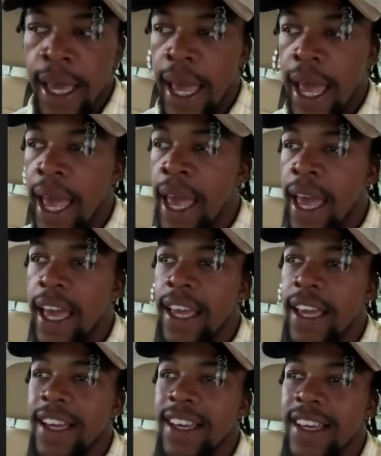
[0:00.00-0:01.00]
And
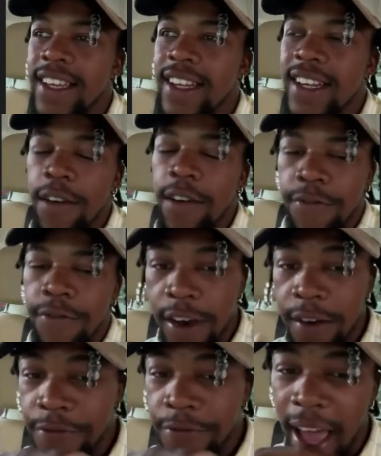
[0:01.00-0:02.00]
fun
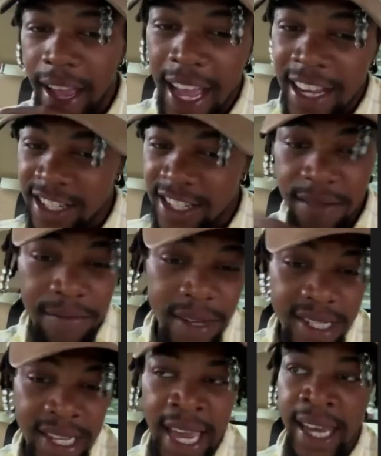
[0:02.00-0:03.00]
fact, I shouldn't be
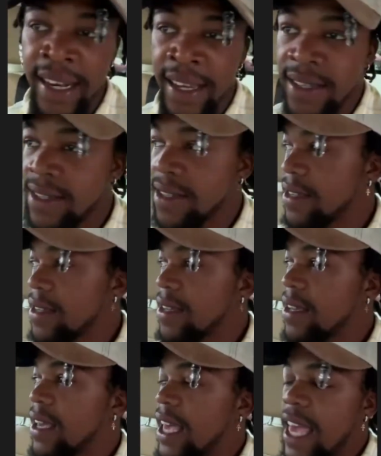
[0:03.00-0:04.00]
saying this.
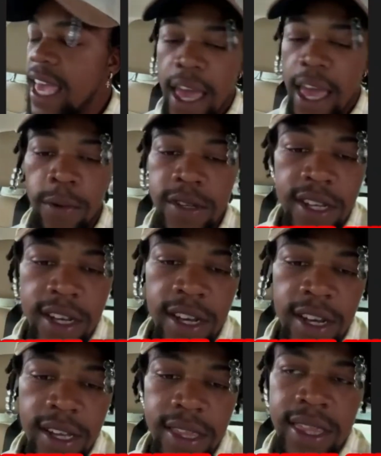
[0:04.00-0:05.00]
It was
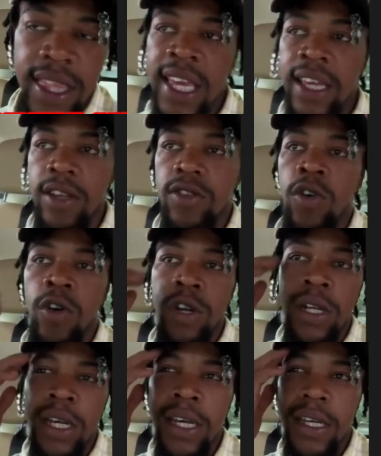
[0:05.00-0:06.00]
a thing during
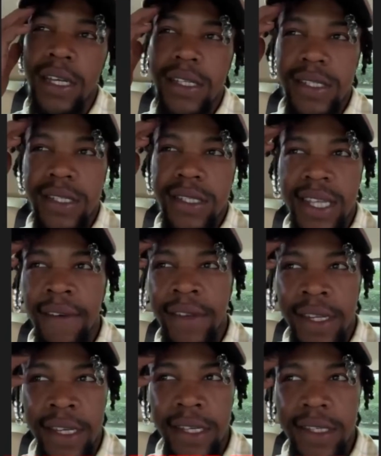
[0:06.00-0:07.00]
the
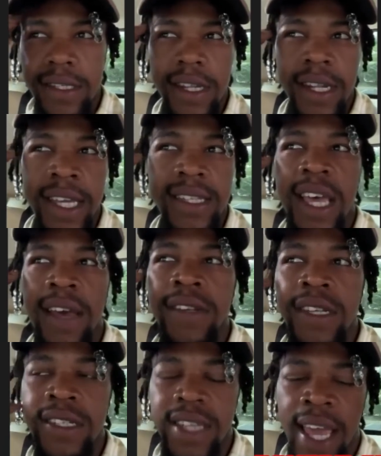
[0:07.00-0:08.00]
70s, late
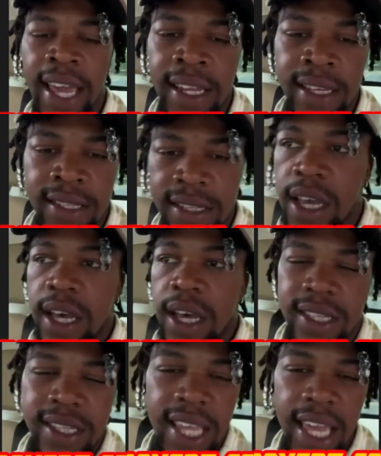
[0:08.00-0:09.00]
70s, 80s, a
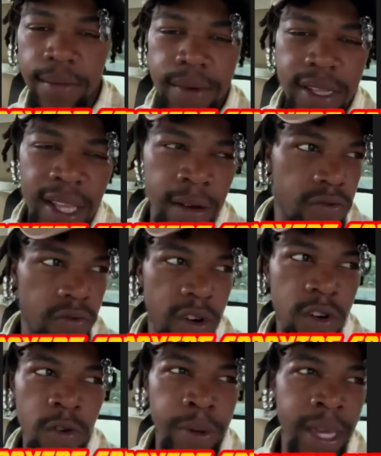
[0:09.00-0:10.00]
tape that was
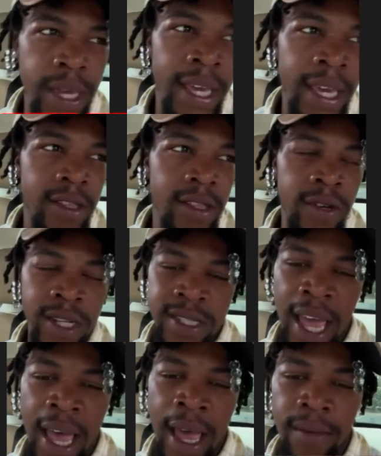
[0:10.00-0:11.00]
real big during the
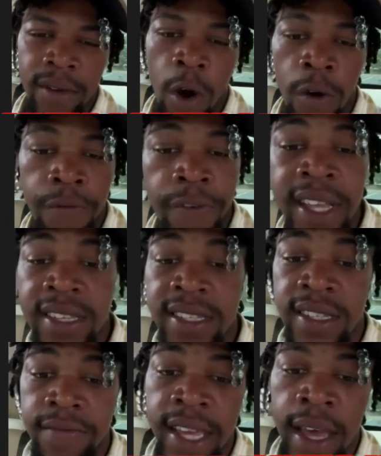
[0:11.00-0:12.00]
time called Faces
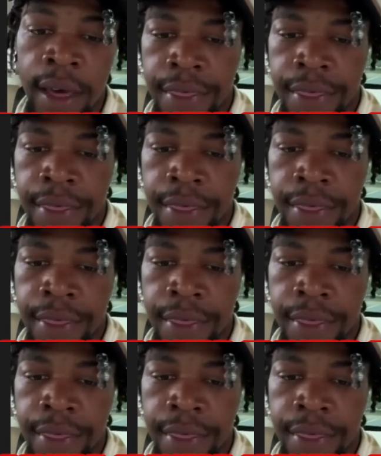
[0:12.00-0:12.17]
of Death.